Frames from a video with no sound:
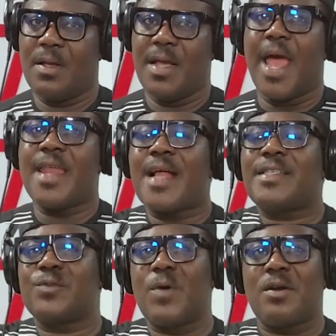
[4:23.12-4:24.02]
And
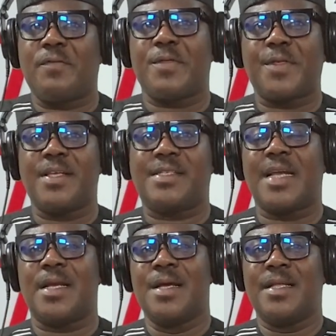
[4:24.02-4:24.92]
that is one of the things
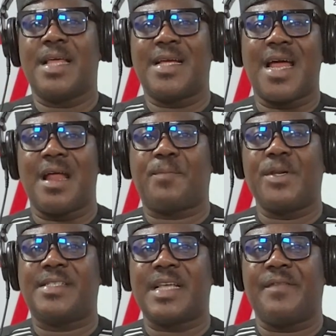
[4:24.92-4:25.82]
that the Ghana
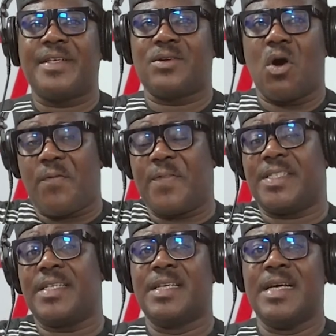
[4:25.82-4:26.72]
Police Service
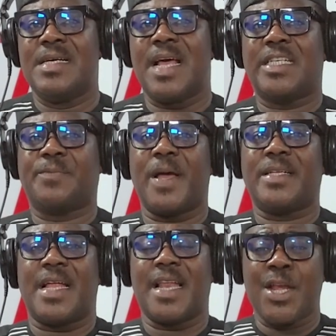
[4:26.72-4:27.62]
officers
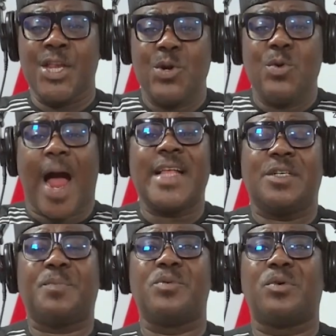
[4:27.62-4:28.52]
expect that the new
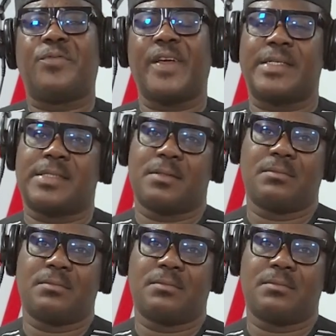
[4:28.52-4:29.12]
IGP will fix.